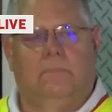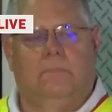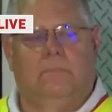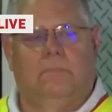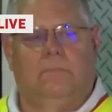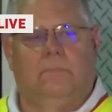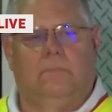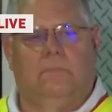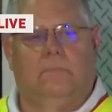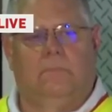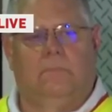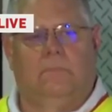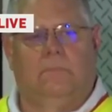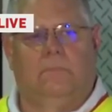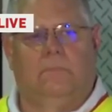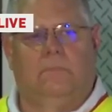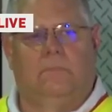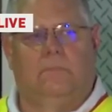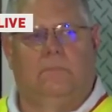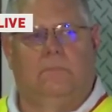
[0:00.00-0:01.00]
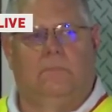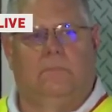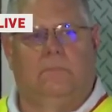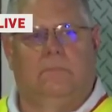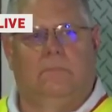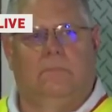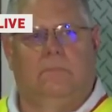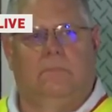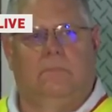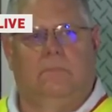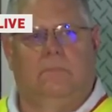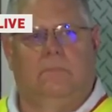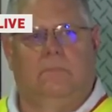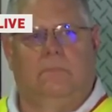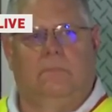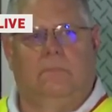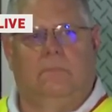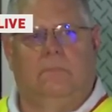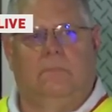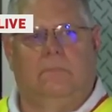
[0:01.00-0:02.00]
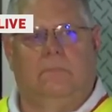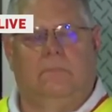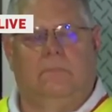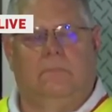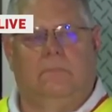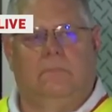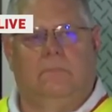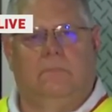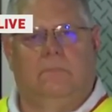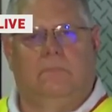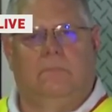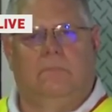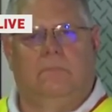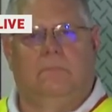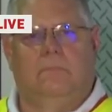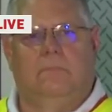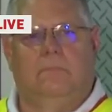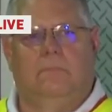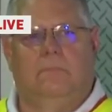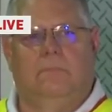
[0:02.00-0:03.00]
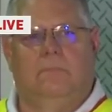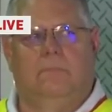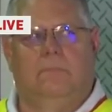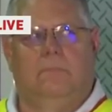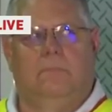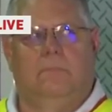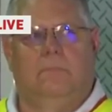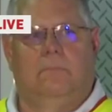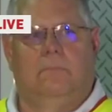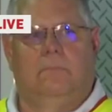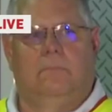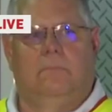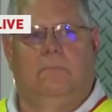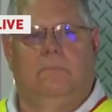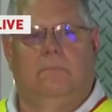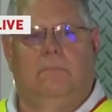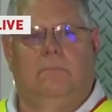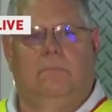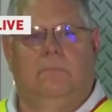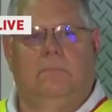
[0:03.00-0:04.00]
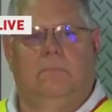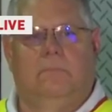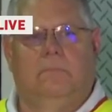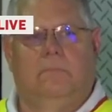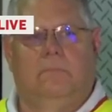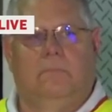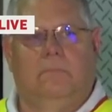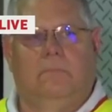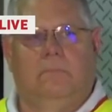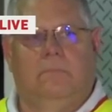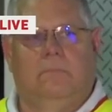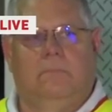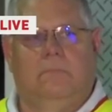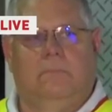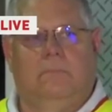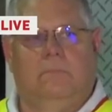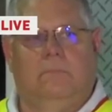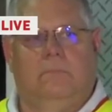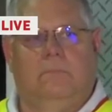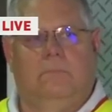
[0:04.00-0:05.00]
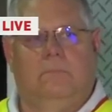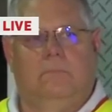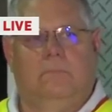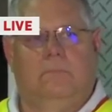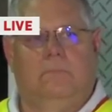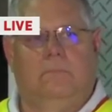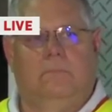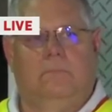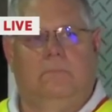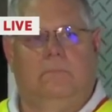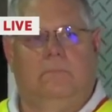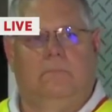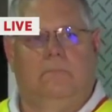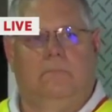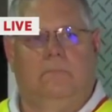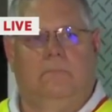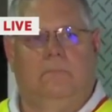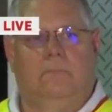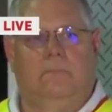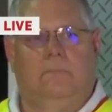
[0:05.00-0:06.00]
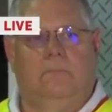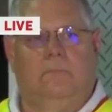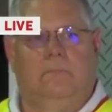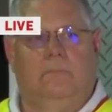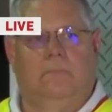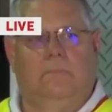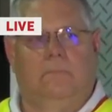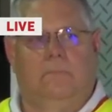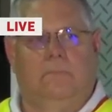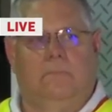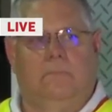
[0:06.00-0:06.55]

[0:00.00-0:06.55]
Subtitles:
This person isn't speaking.